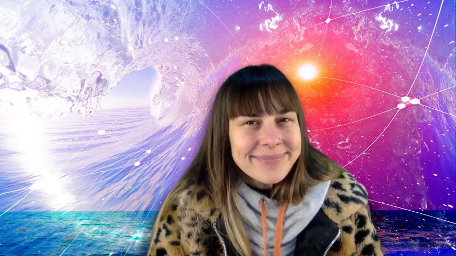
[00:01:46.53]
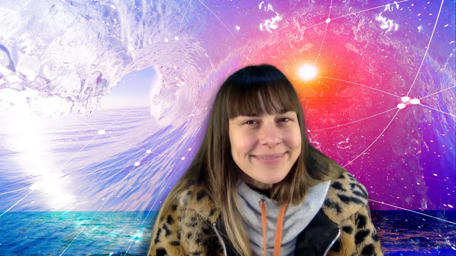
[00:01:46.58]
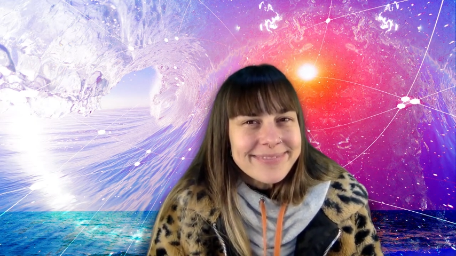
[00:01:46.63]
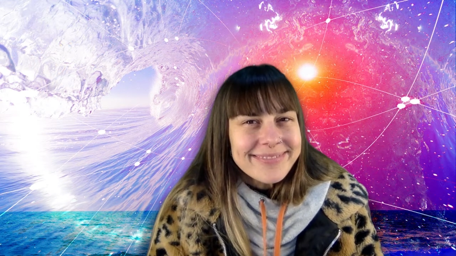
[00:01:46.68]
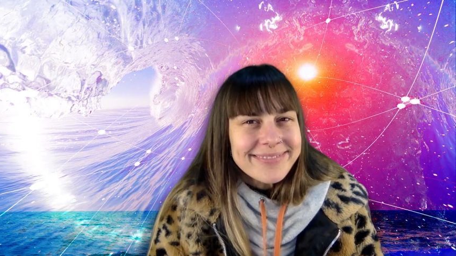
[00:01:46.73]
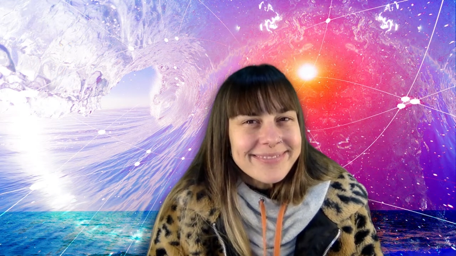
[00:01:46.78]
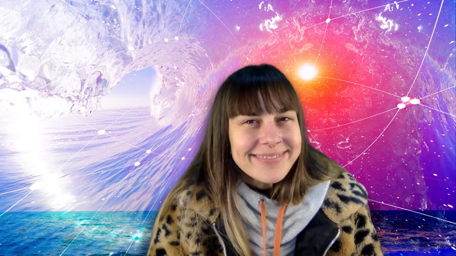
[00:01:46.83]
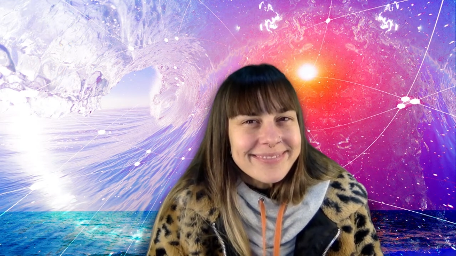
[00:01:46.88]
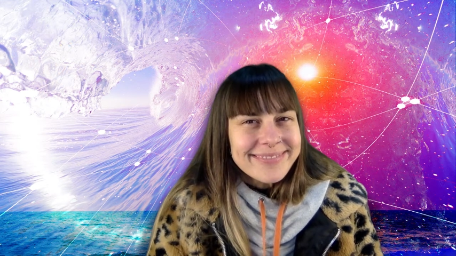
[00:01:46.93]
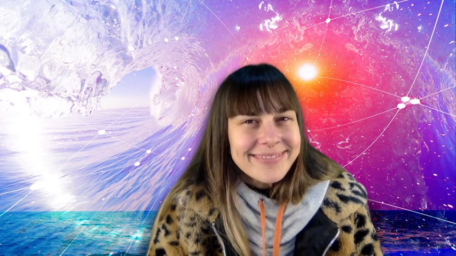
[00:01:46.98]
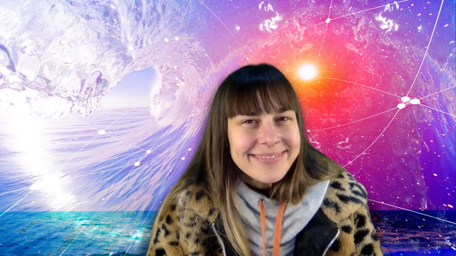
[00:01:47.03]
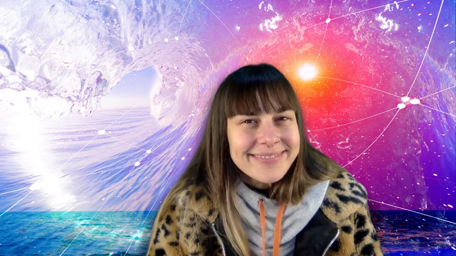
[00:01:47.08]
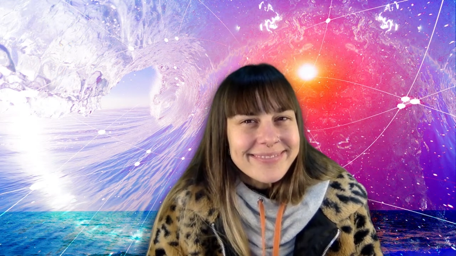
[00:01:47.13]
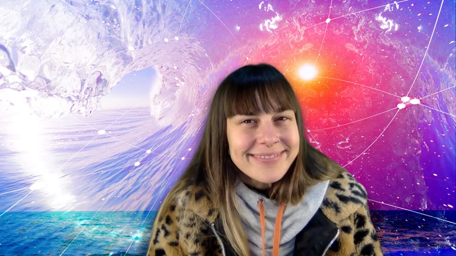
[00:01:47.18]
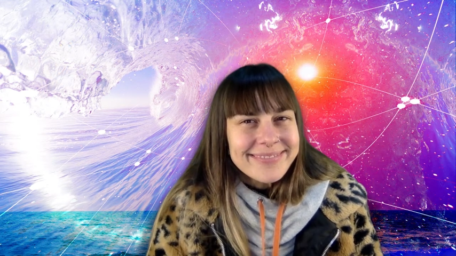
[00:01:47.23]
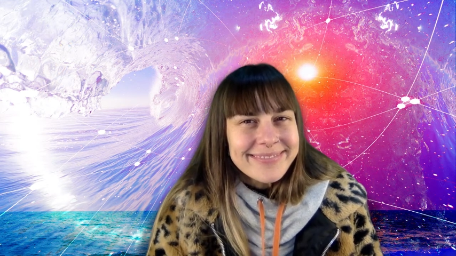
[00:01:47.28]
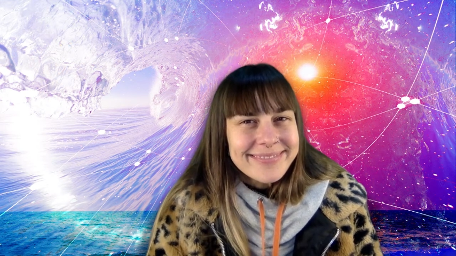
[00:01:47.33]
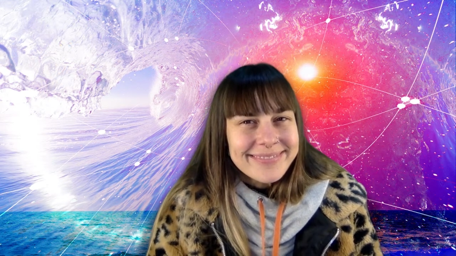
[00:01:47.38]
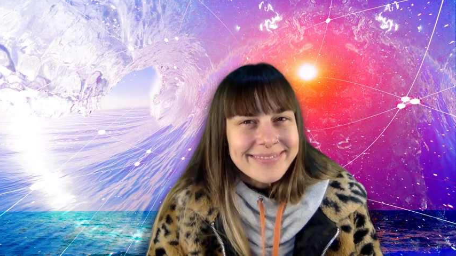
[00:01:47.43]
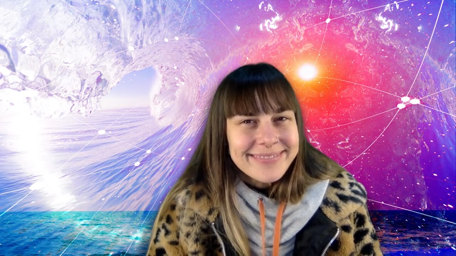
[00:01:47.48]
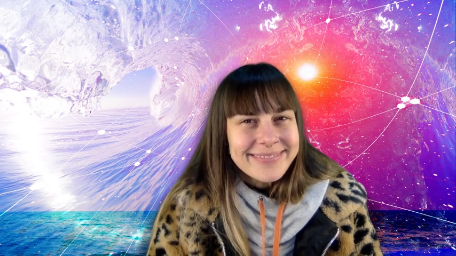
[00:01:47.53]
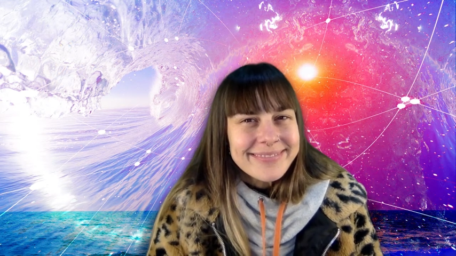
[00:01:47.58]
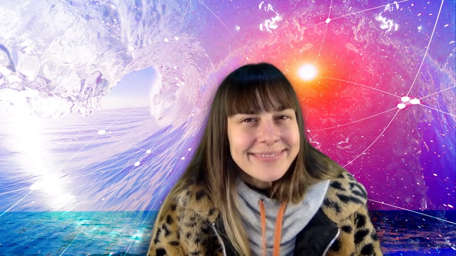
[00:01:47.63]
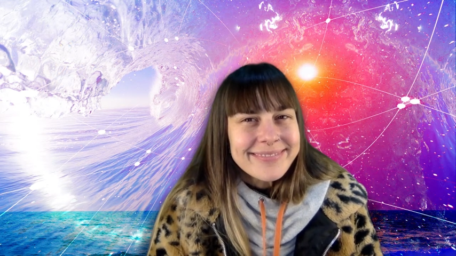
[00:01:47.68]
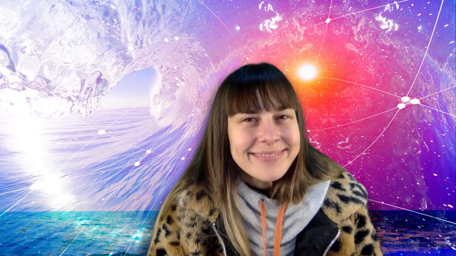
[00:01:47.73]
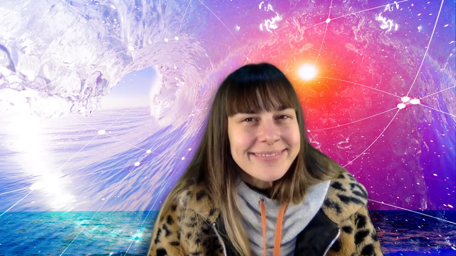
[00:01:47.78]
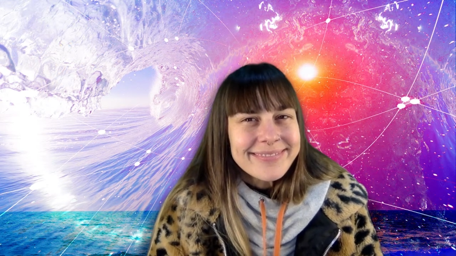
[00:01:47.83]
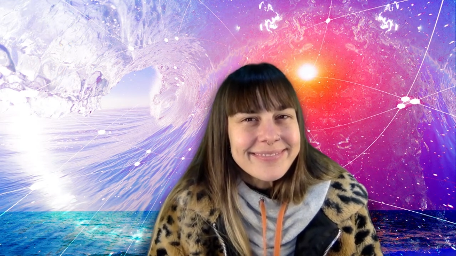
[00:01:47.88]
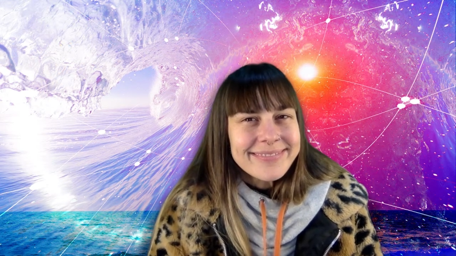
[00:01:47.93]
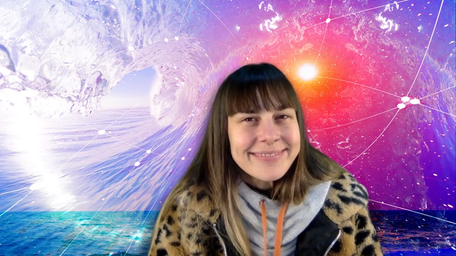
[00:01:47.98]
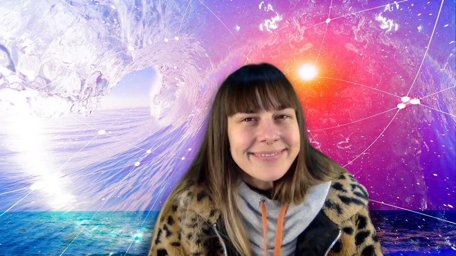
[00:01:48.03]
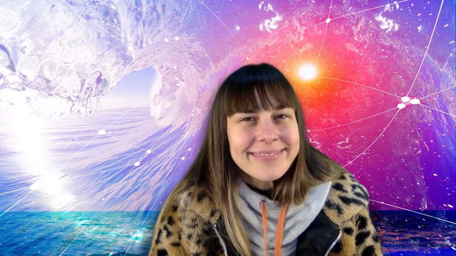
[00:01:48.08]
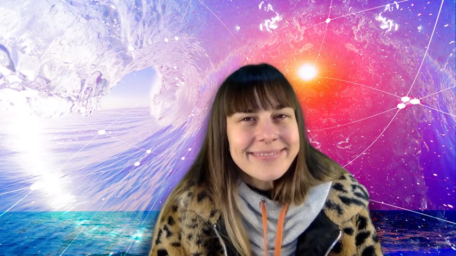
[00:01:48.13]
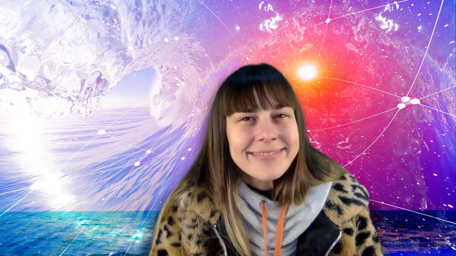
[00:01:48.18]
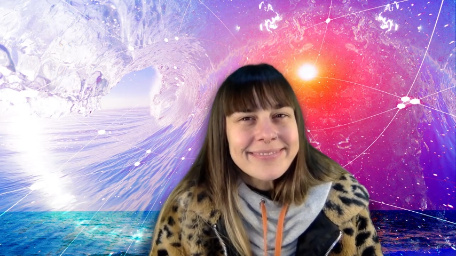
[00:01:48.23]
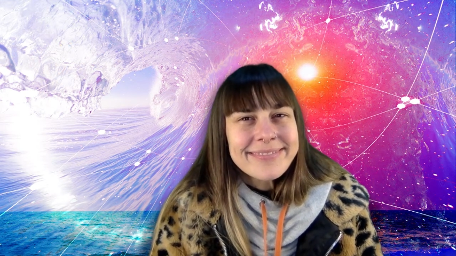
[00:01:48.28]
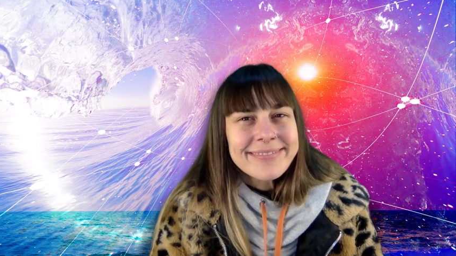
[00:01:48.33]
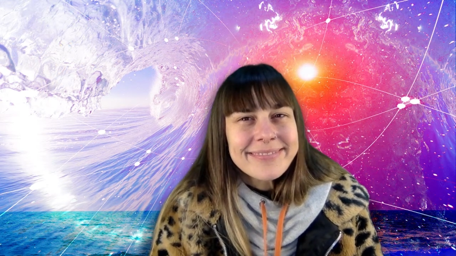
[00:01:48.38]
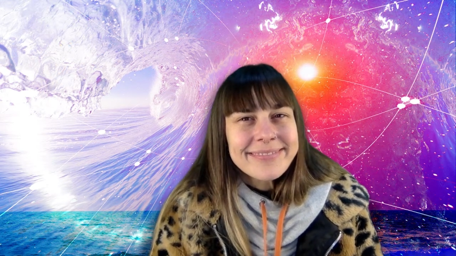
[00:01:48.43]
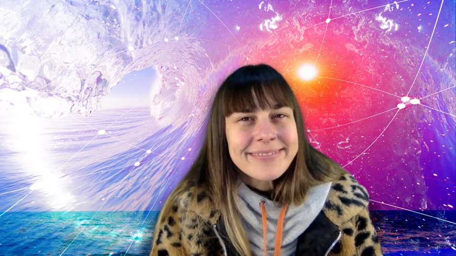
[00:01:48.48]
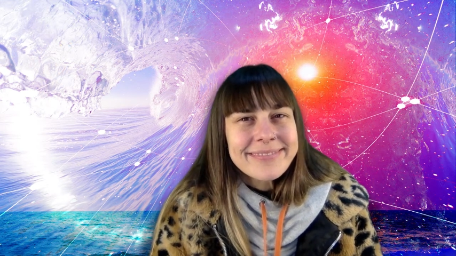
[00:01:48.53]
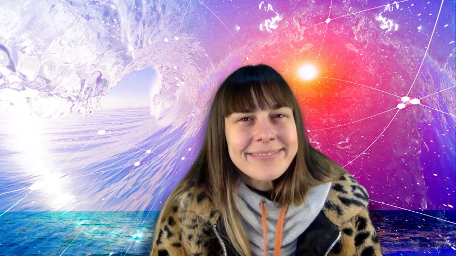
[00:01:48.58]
No one is speaking in this clip.